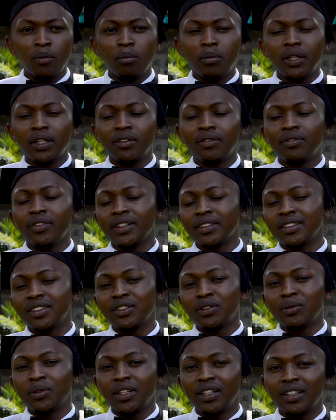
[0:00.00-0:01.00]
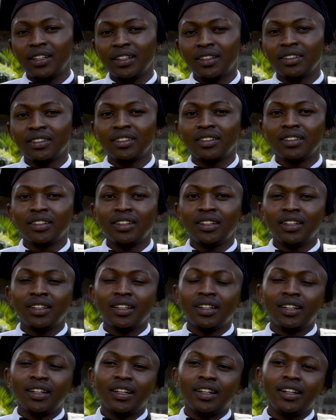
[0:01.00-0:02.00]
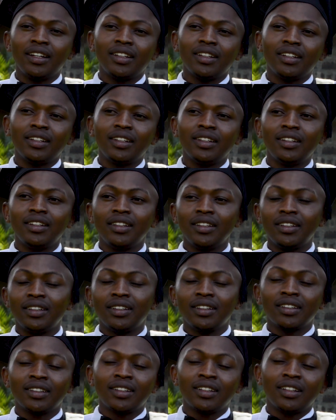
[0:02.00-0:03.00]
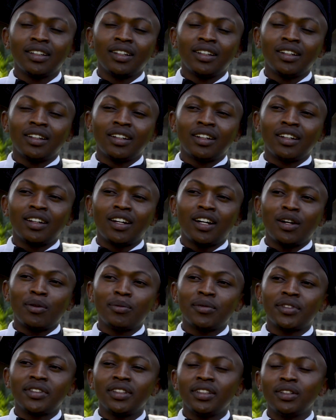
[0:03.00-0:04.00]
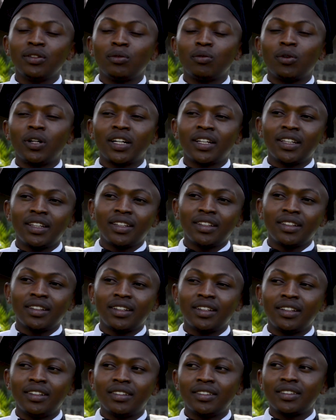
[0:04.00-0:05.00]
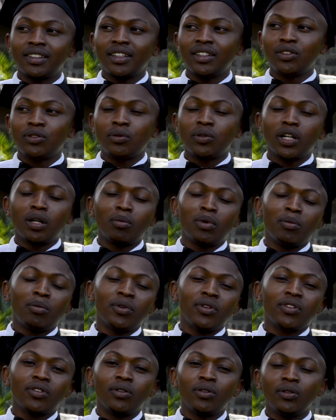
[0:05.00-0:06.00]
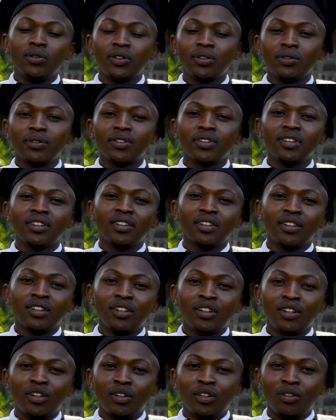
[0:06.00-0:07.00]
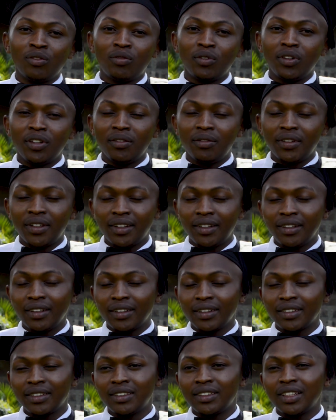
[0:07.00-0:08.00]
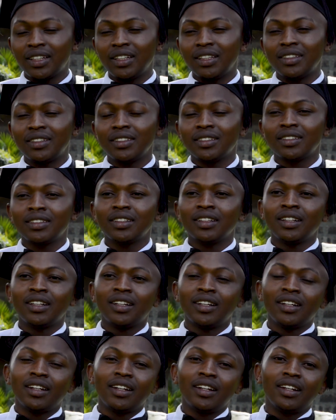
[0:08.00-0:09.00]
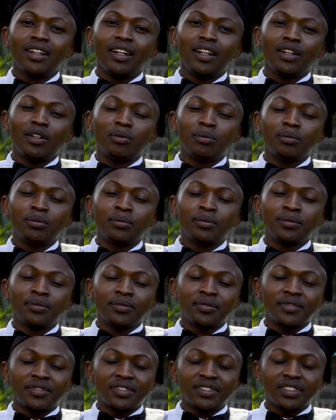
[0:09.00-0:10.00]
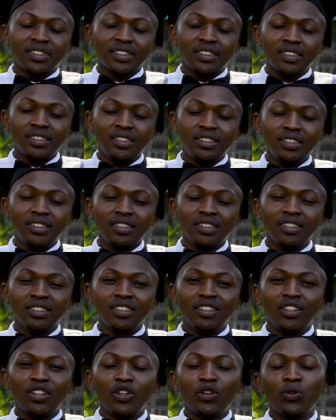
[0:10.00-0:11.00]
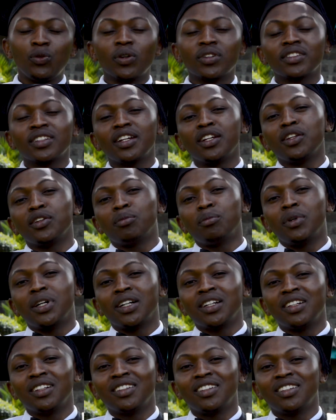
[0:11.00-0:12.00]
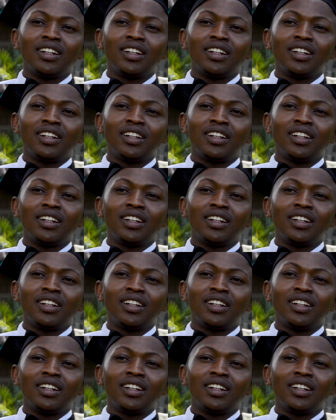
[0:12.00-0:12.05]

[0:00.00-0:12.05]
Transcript: been facing together, and indeed I'm still working and trying to come up with solutions for the various challenges. And your son is back.